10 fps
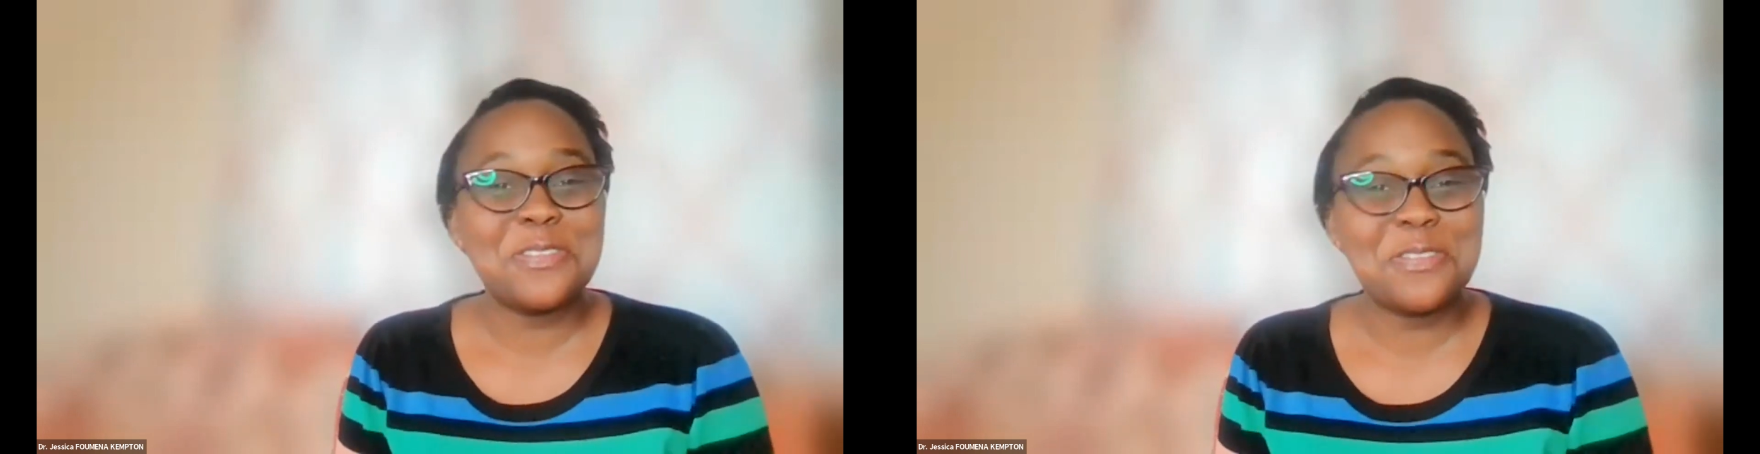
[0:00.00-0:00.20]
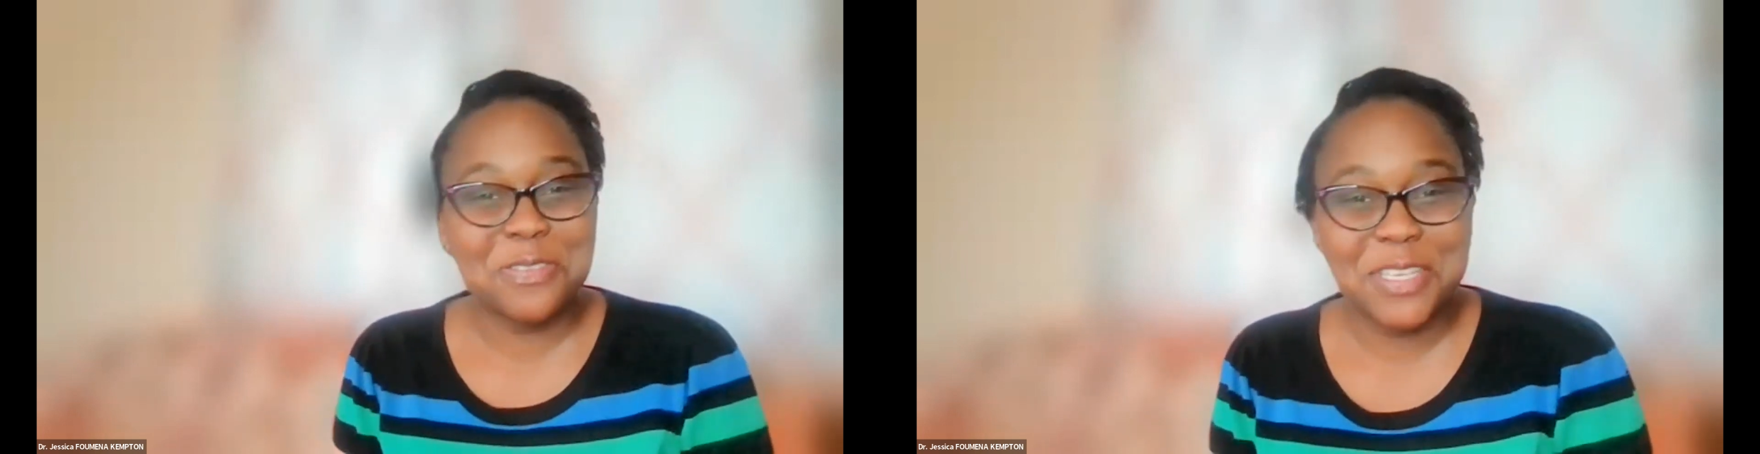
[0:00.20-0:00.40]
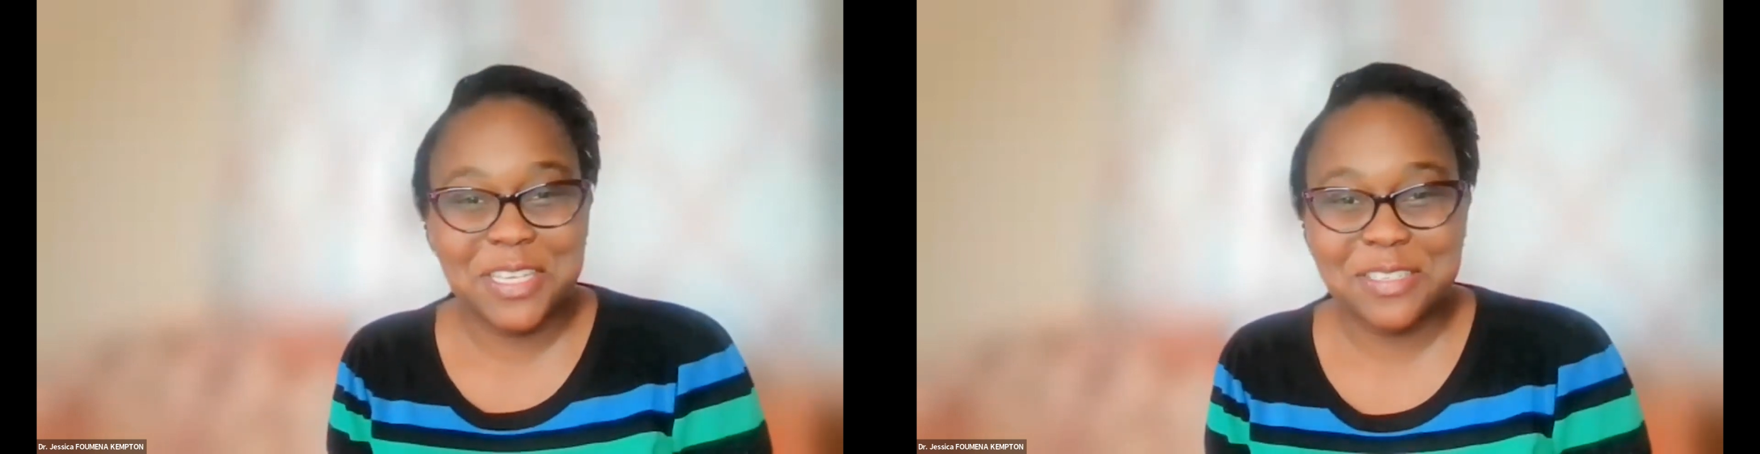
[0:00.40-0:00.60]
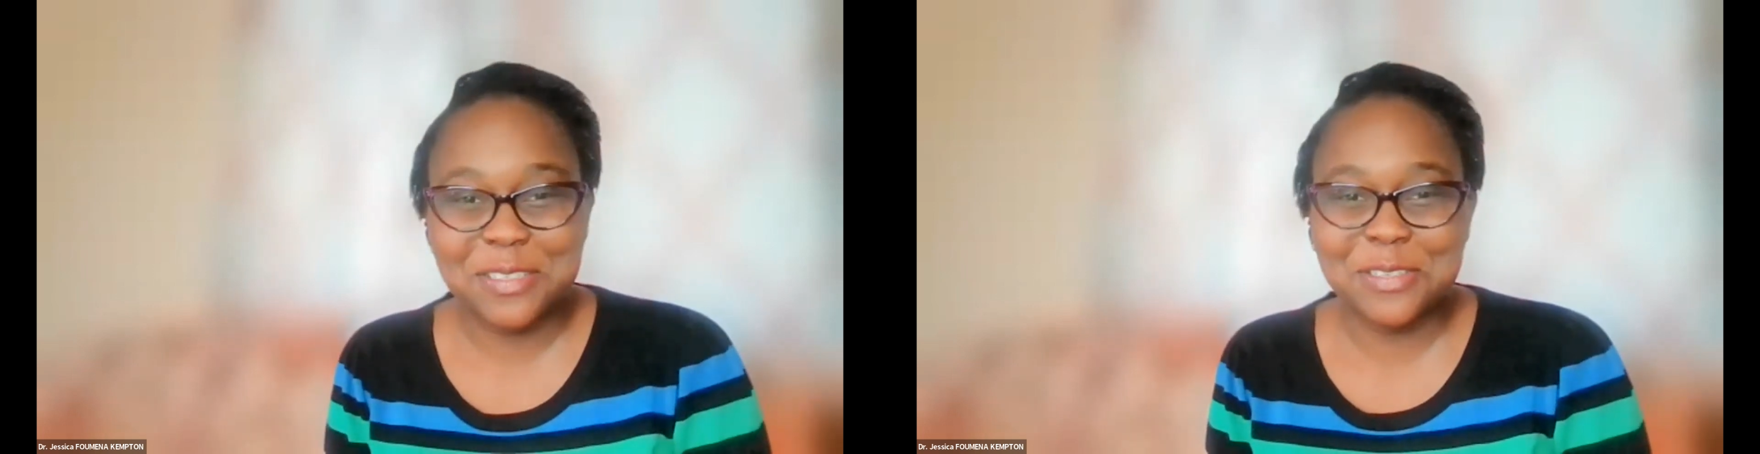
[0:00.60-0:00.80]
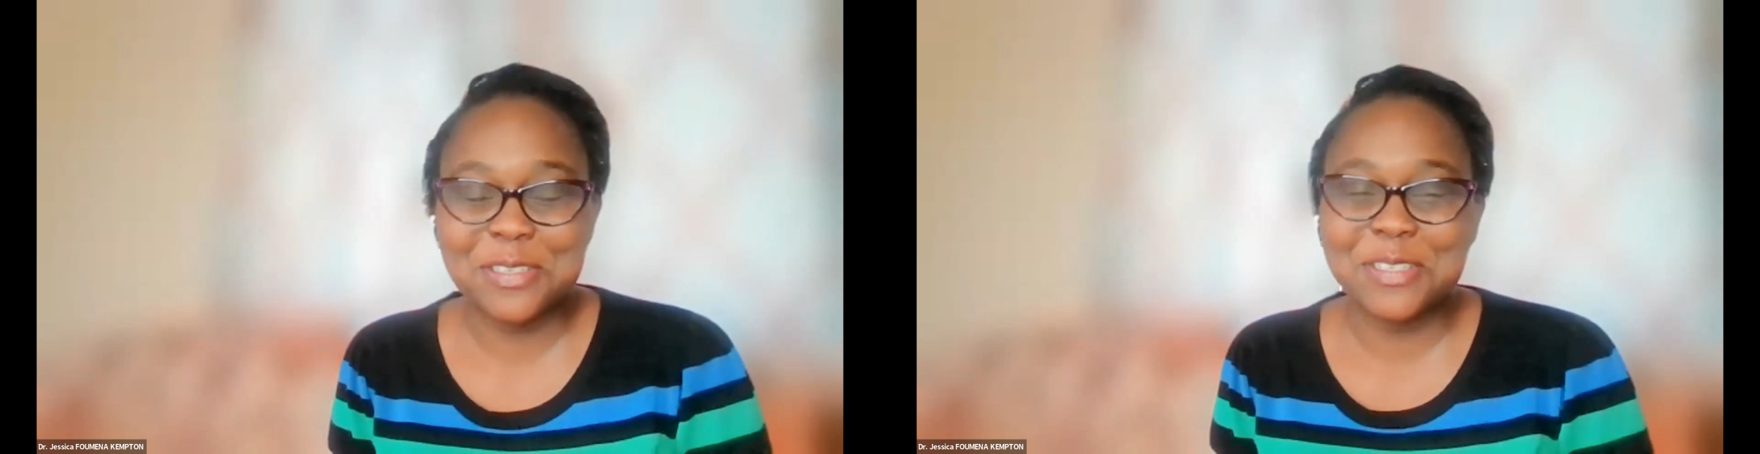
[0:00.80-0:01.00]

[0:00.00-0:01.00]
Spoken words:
3 years ago.